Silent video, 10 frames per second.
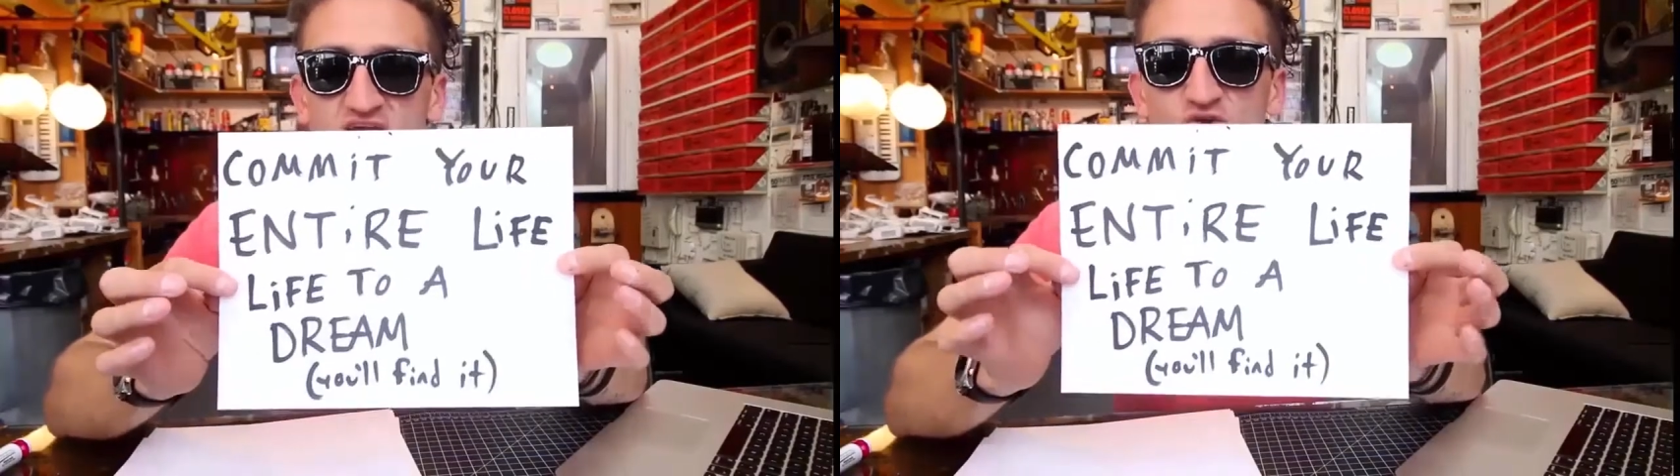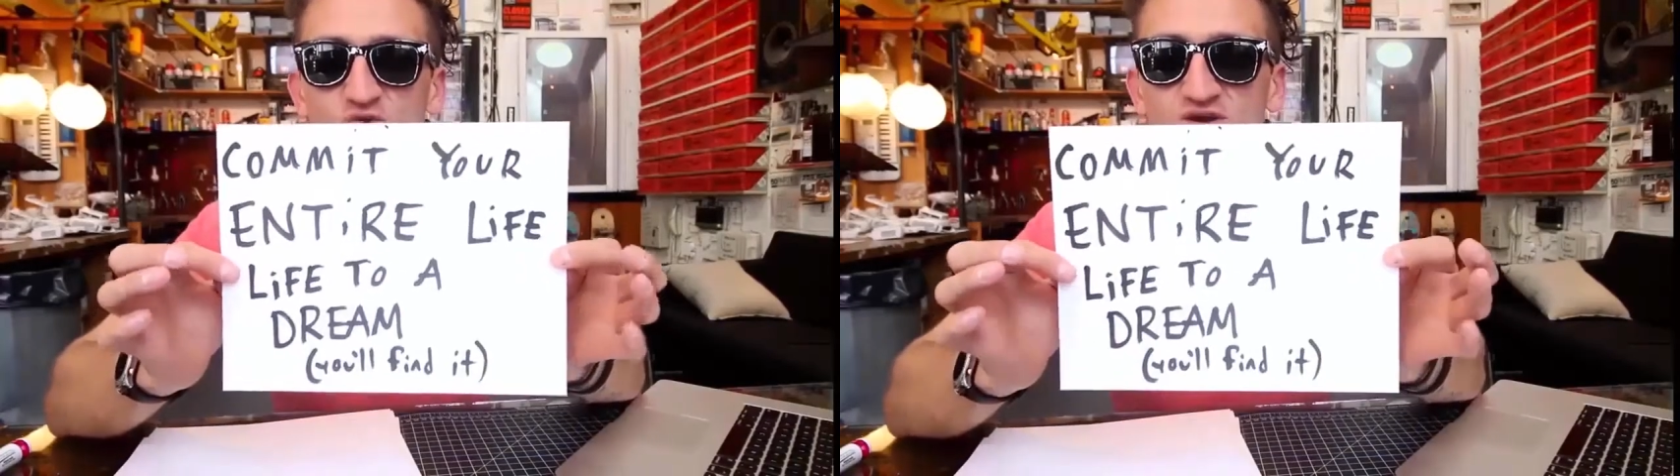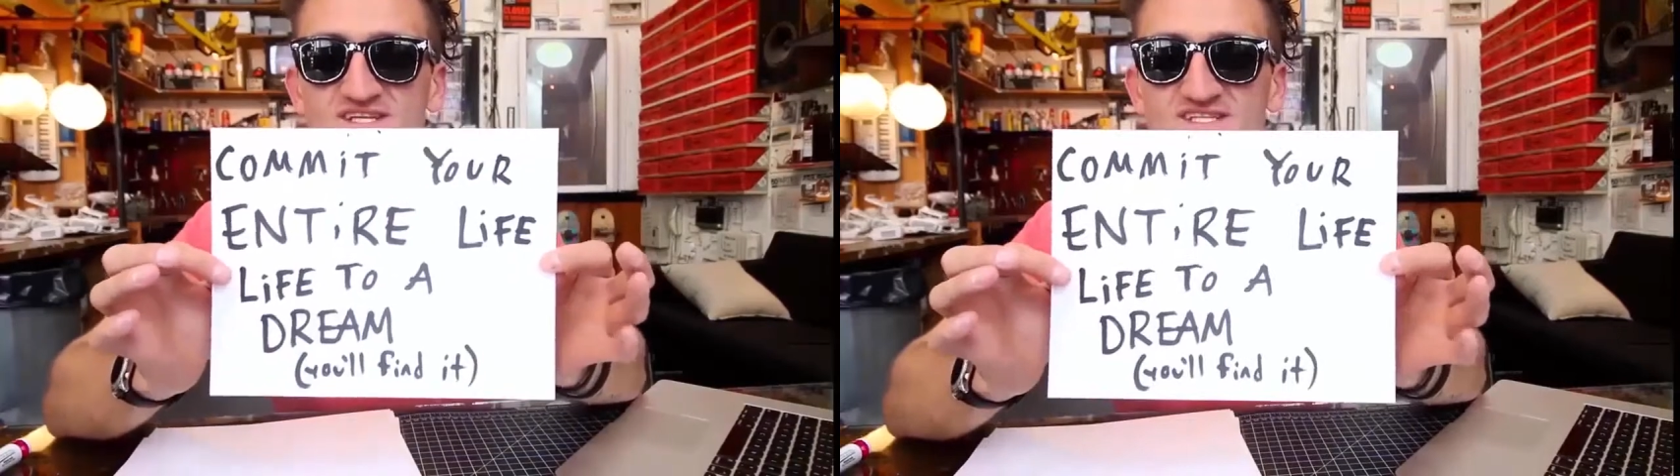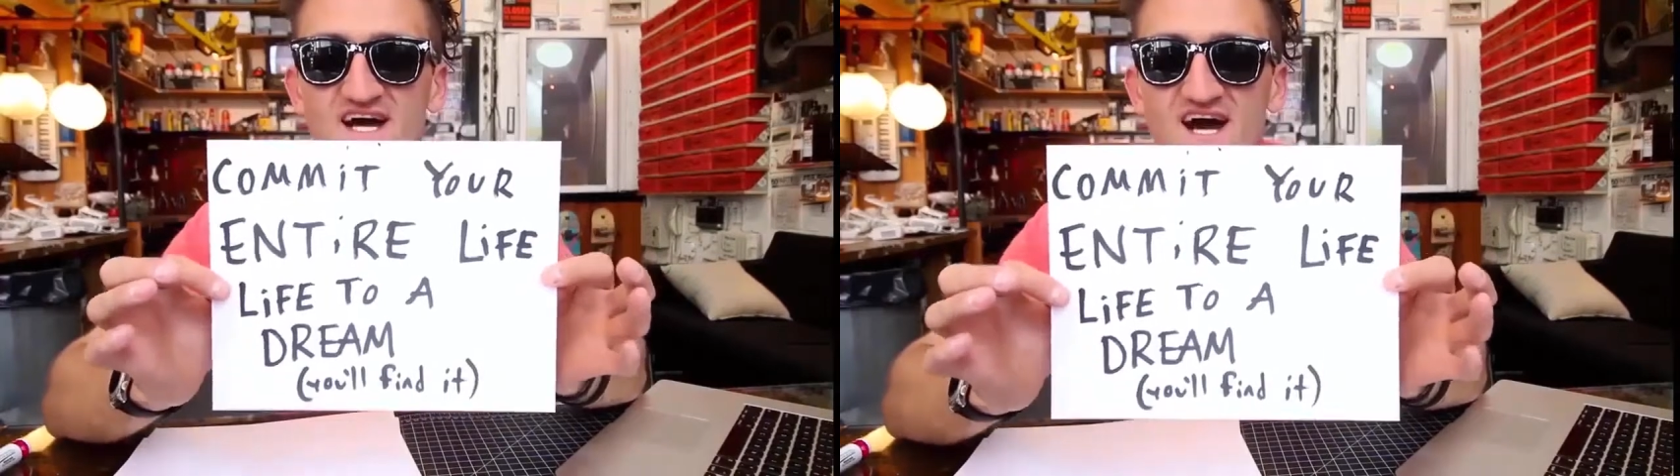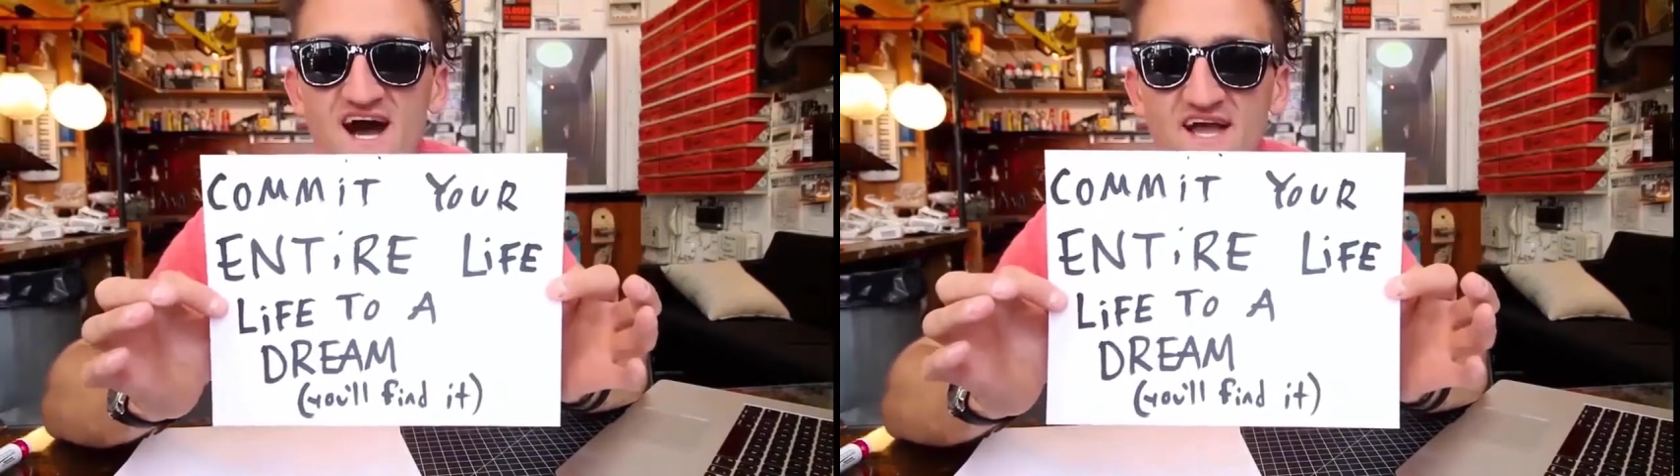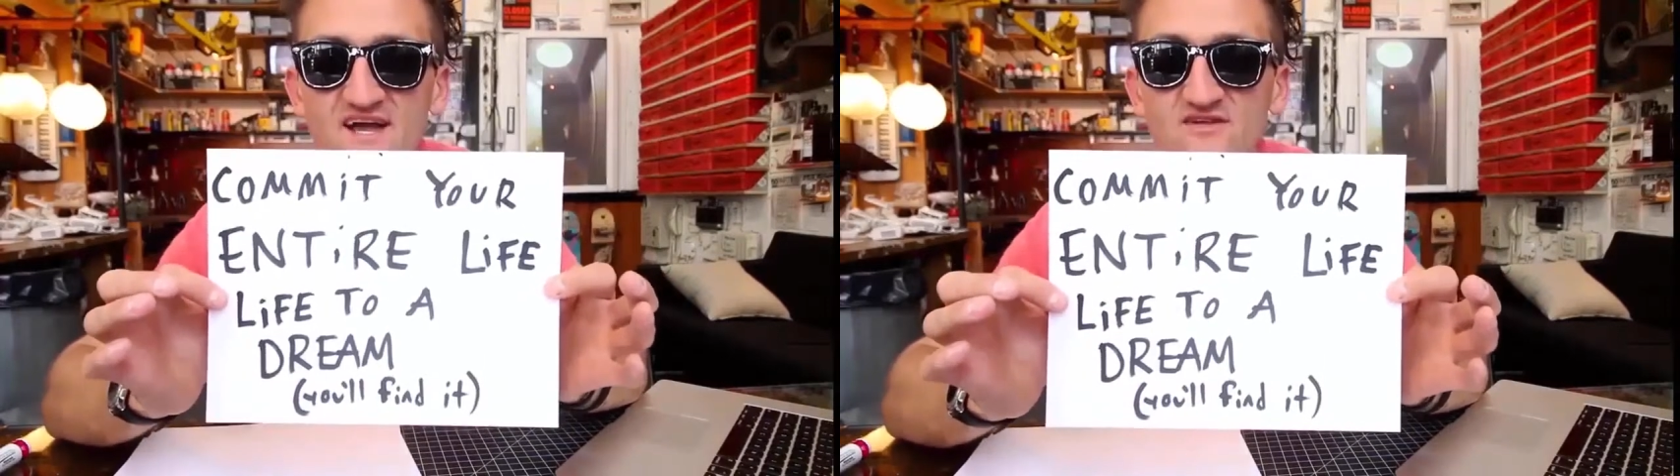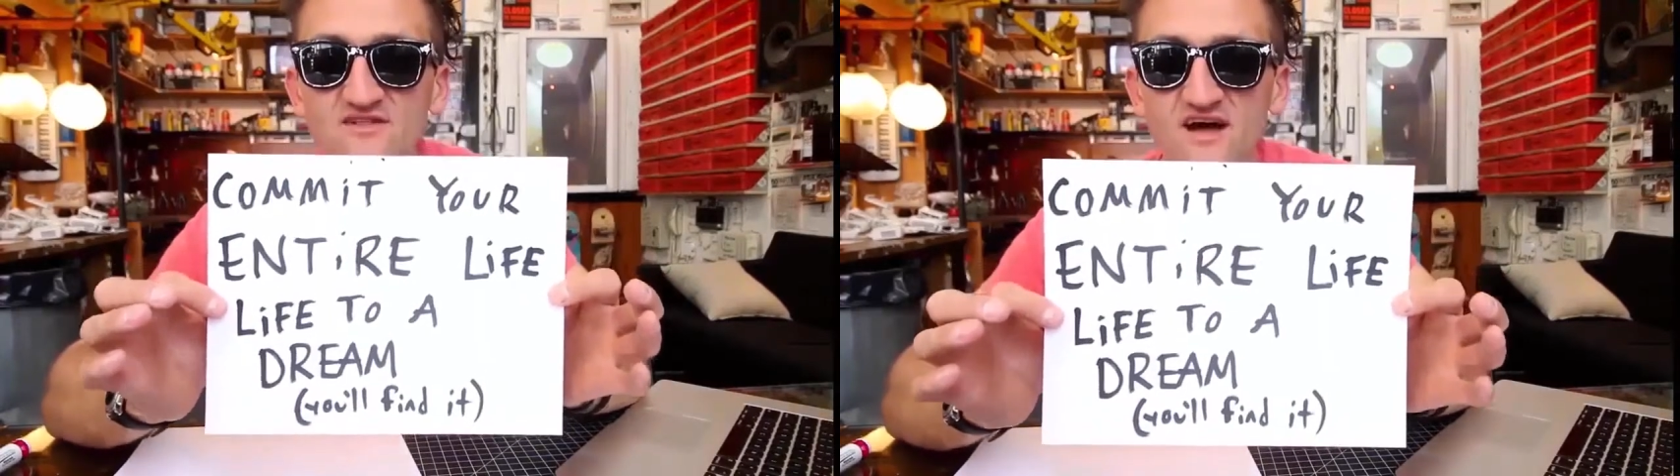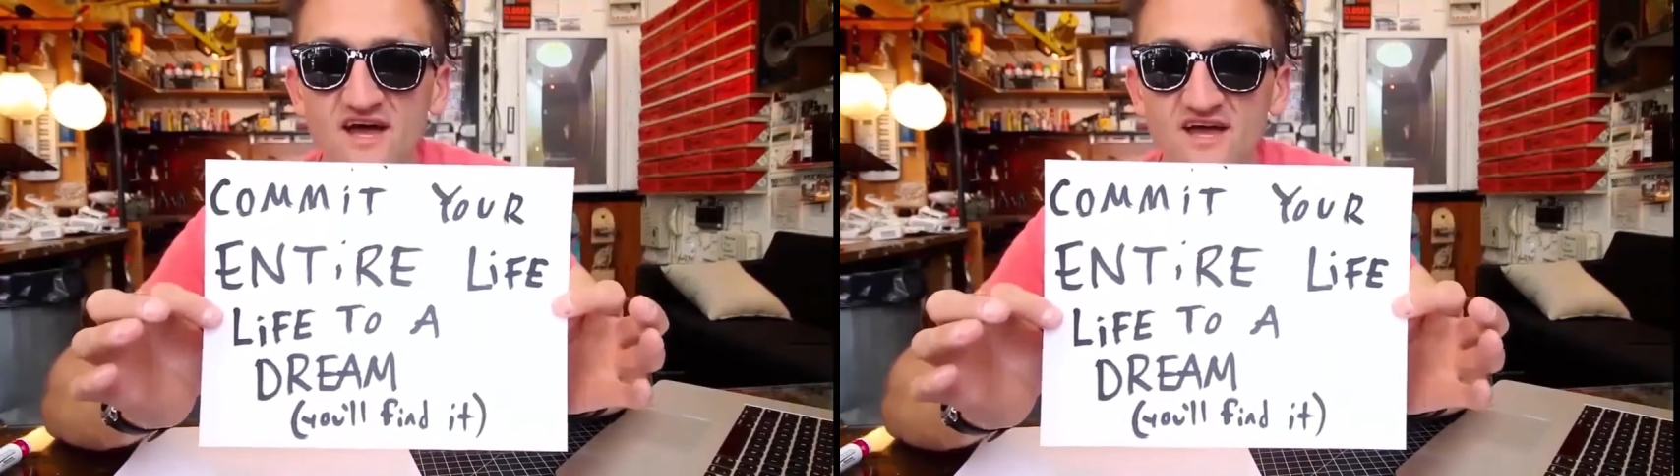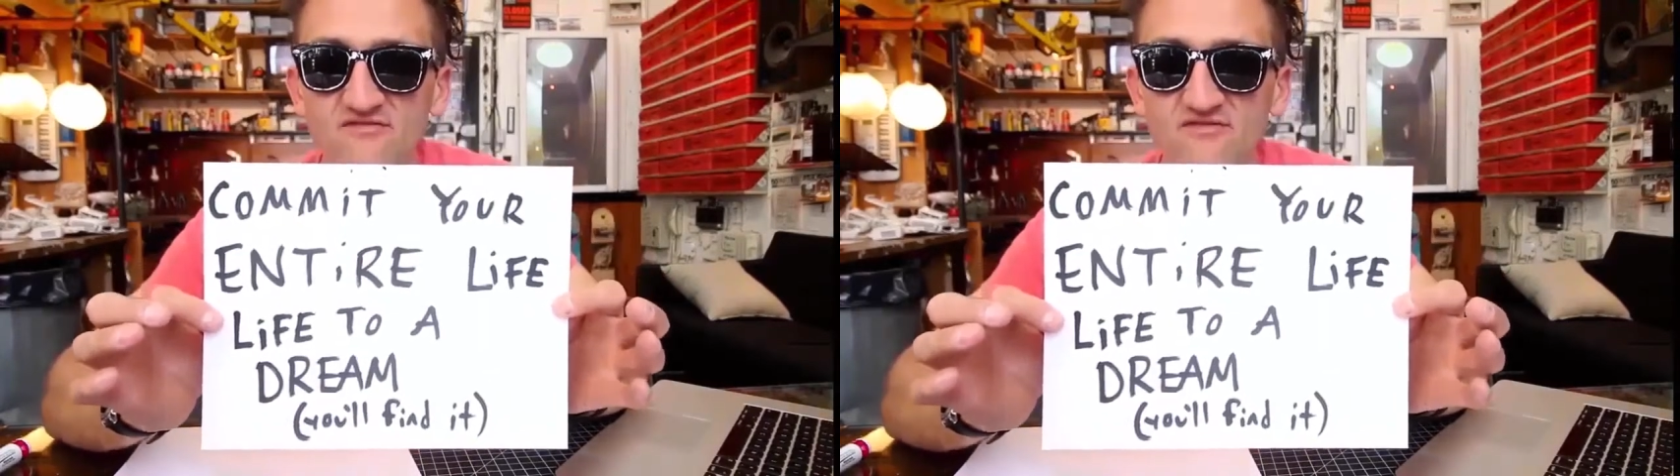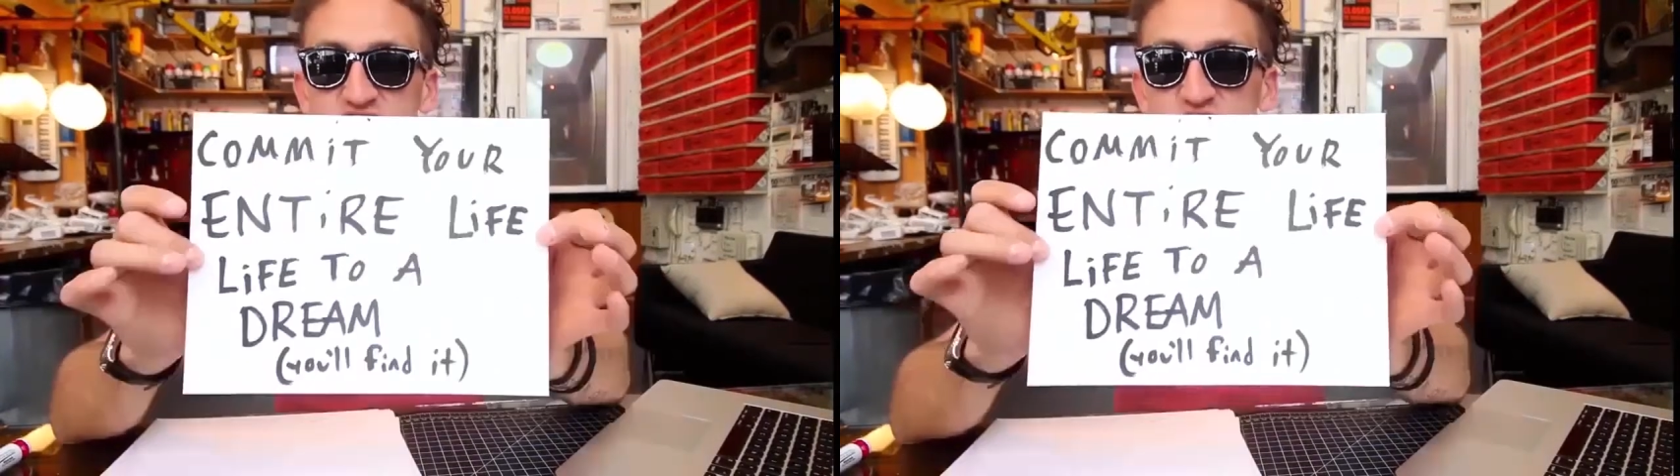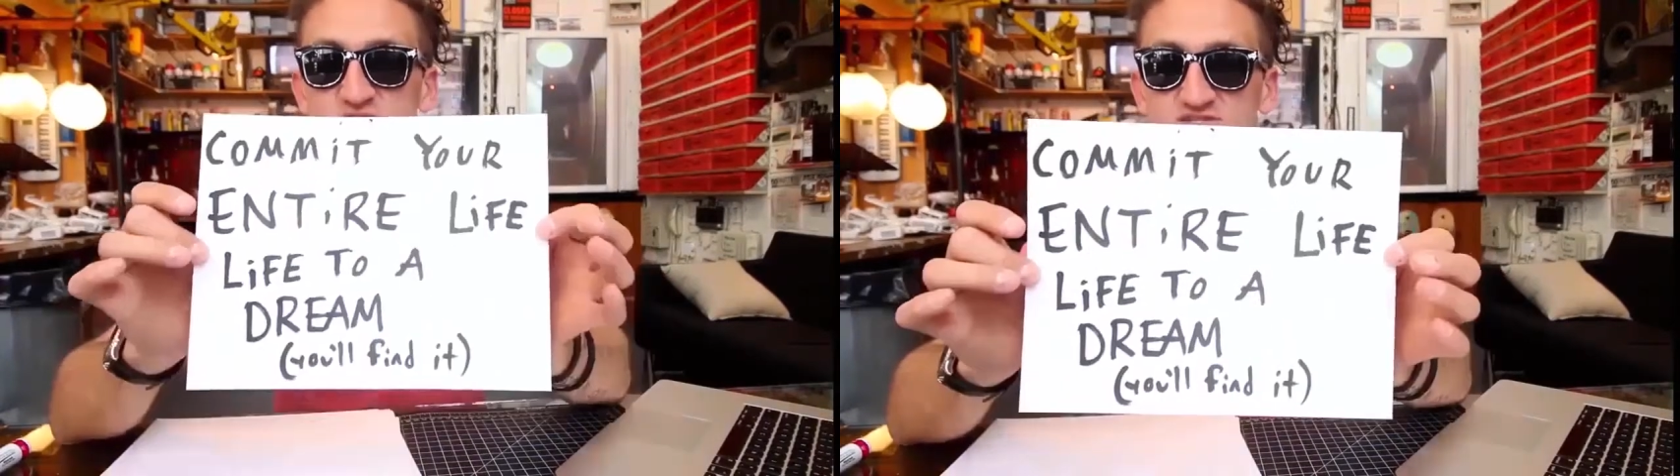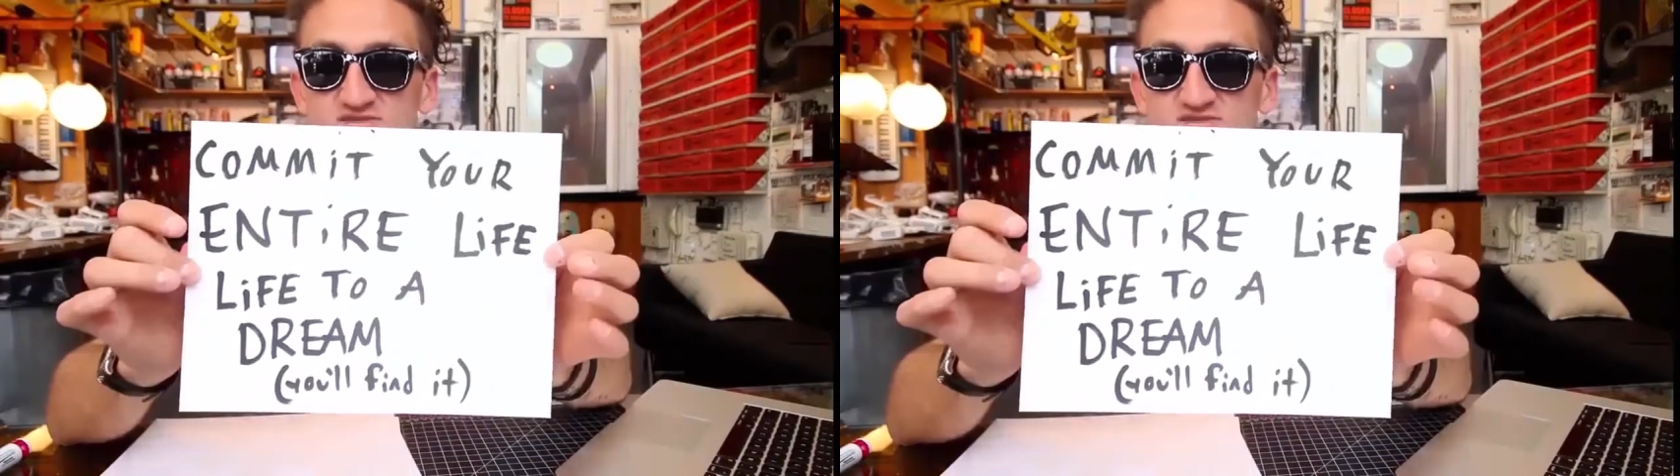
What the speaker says: your entire life to a